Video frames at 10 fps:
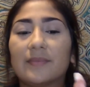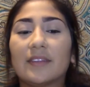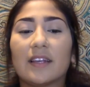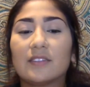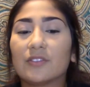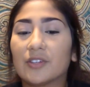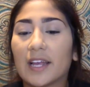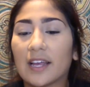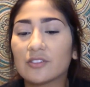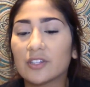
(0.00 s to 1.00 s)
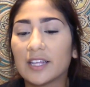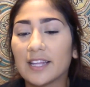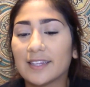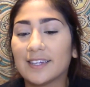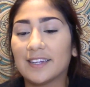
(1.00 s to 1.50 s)
yesterday actually
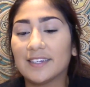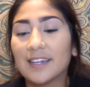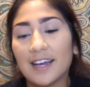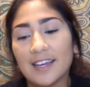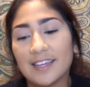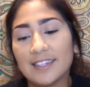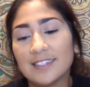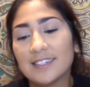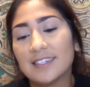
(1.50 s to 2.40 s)
at the 99.